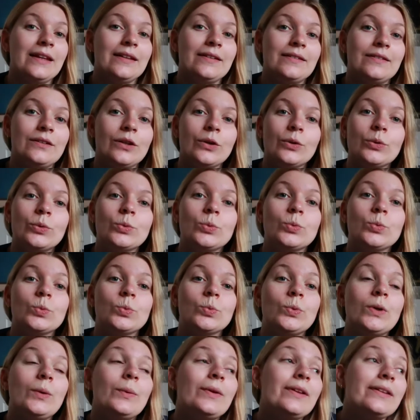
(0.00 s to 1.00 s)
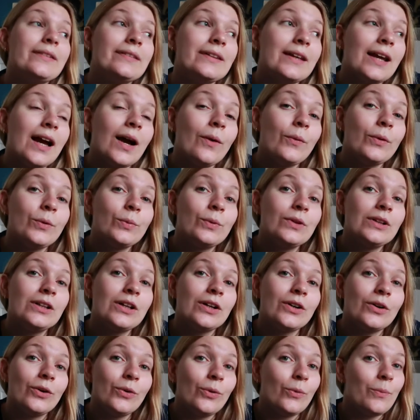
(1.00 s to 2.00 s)
So we will see how it will
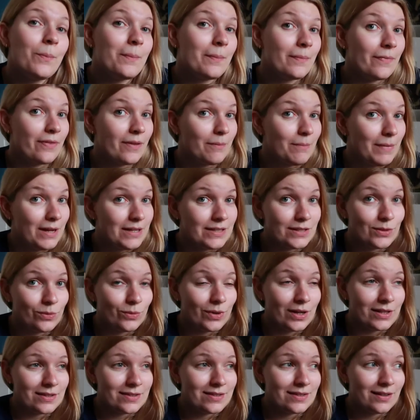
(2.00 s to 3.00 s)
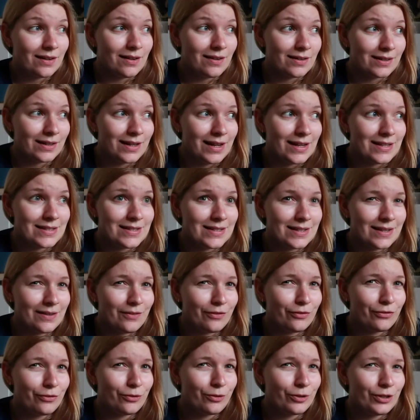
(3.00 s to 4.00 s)
go. The Monday ones are kind
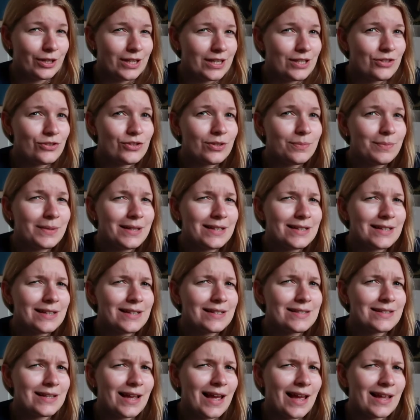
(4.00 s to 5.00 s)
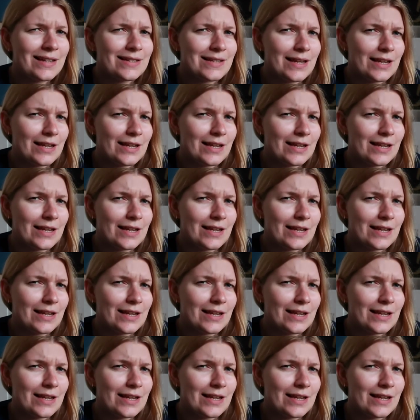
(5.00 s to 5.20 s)
of for intermediate and